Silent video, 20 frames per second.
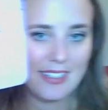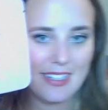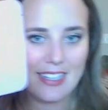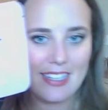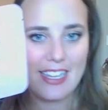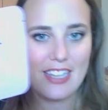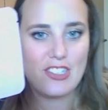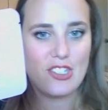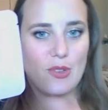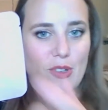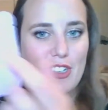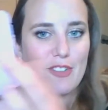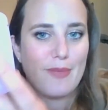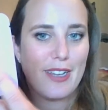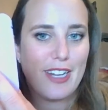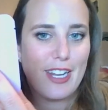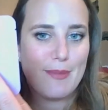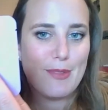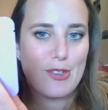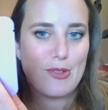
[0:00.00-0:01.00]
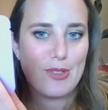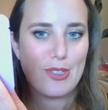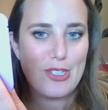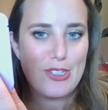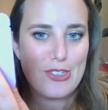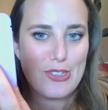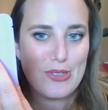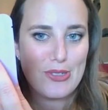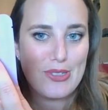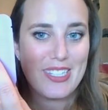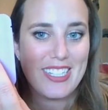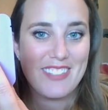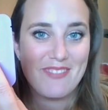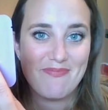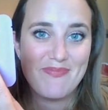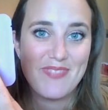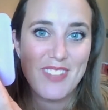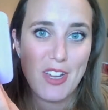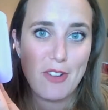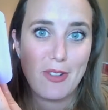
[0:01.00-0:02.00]
In case you're wondering if my name is really Julie,
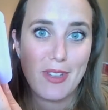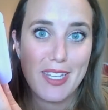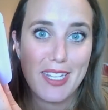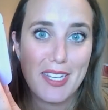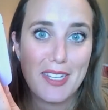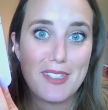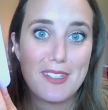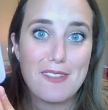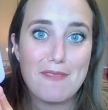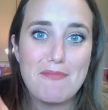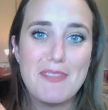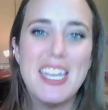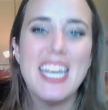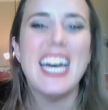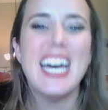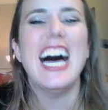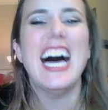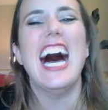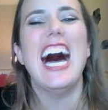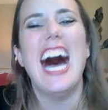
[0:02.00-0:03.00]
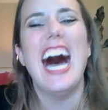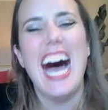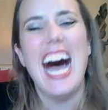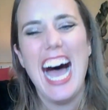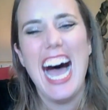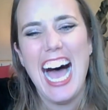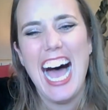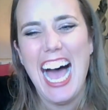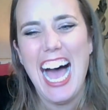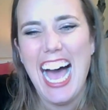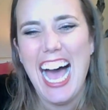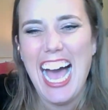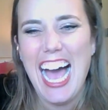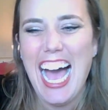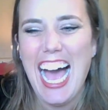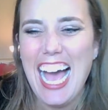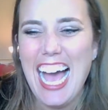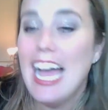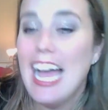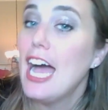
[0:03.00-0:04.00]
it really is.
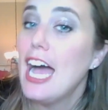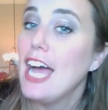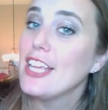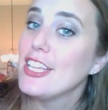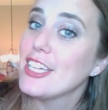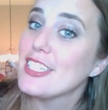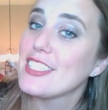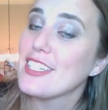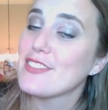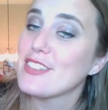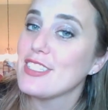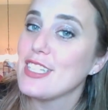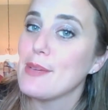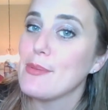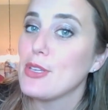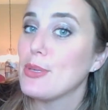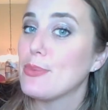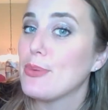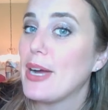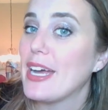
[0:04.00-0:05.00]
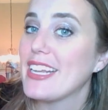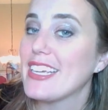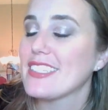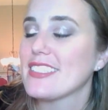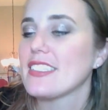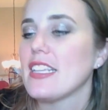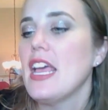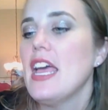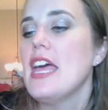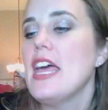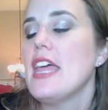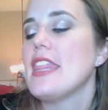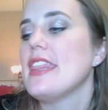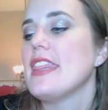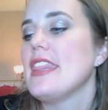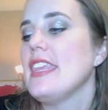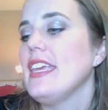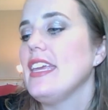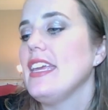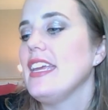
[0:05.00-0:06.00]
you also have to label your products.
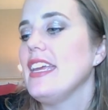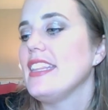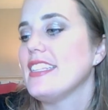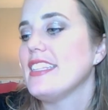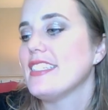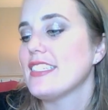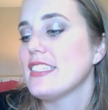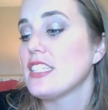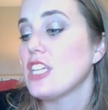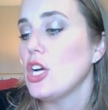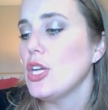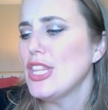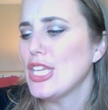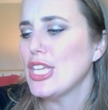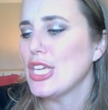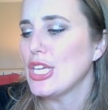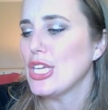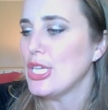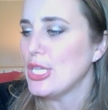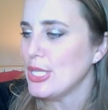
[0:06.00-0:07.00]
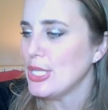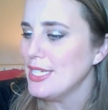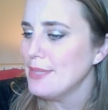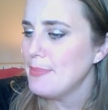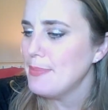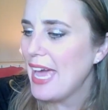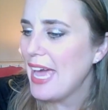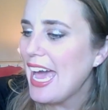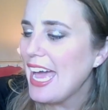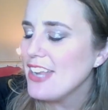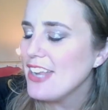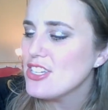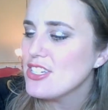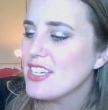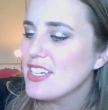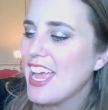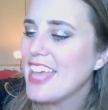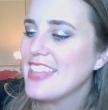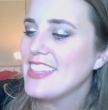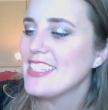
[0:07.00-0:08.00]
The This is called the Good
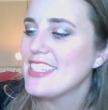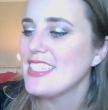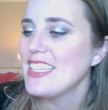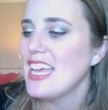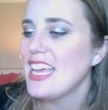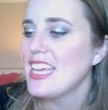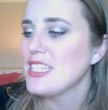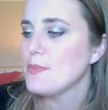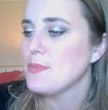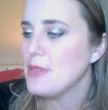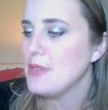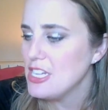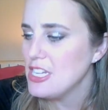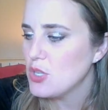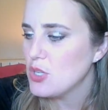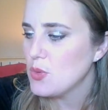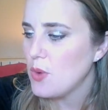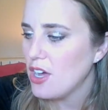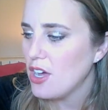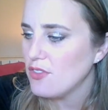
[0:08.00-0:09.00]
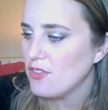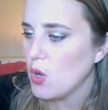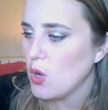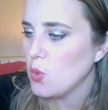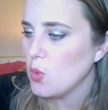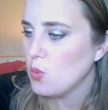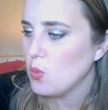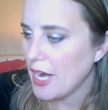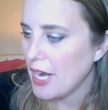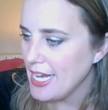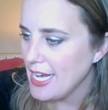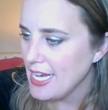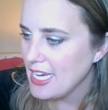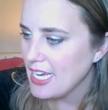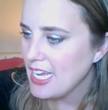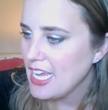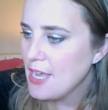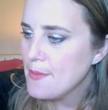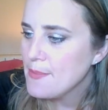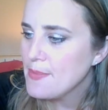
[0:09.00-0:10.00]
Patch, and this has B12
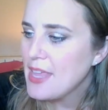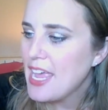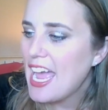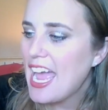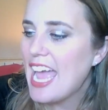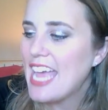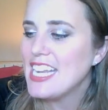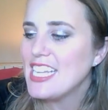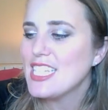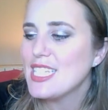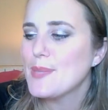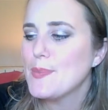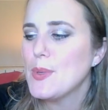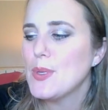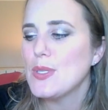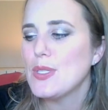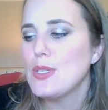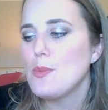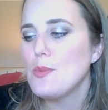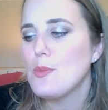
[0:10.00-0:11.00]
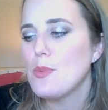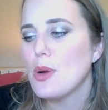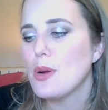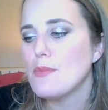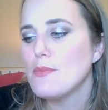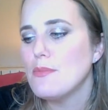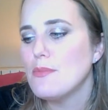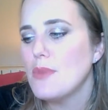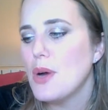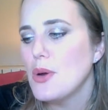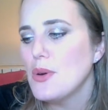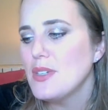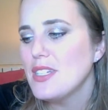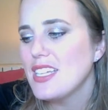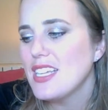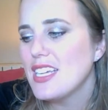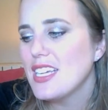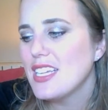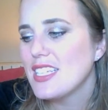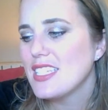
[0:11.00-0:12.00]
Awake, and it's supposed to promote
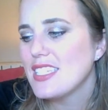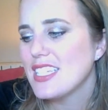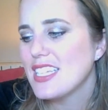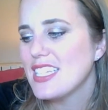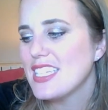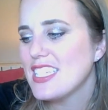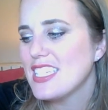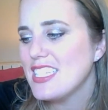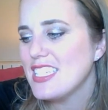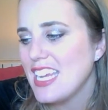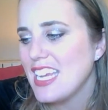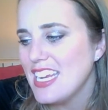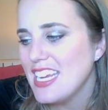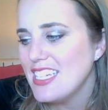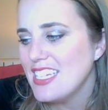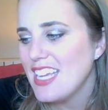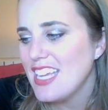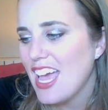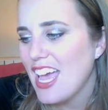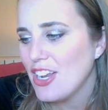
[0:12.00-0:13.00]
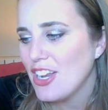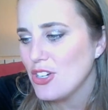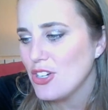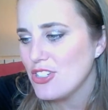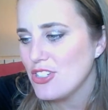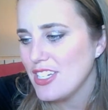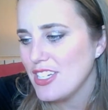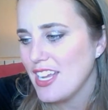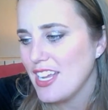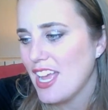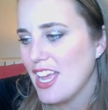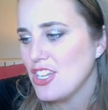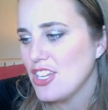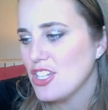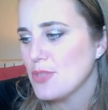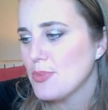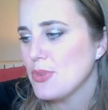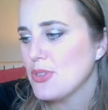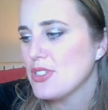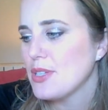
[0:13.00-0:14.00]
sustained energy. And
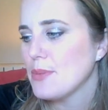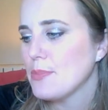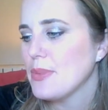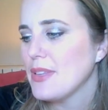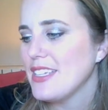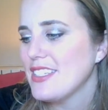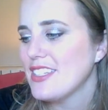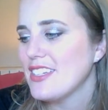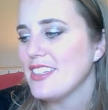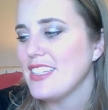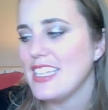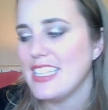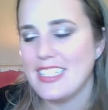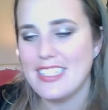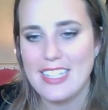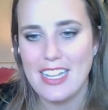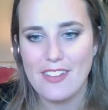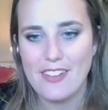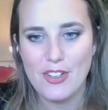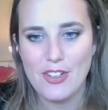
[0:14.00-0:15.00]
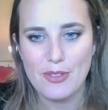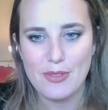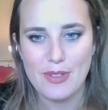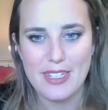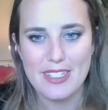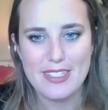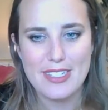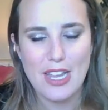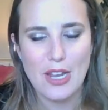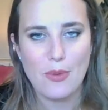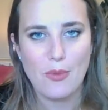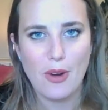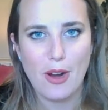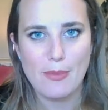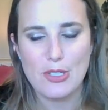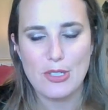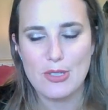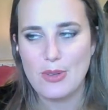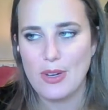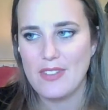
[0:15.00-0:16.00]
you're supposed to place it on the inside of your wrist and wear
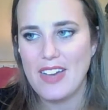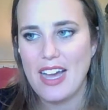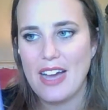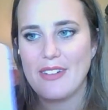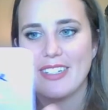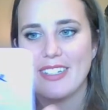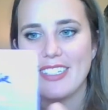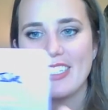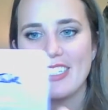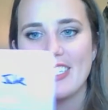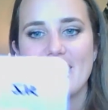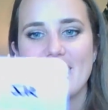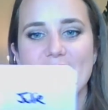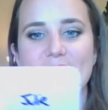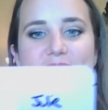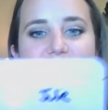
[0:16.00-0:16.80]
up to 12 hours.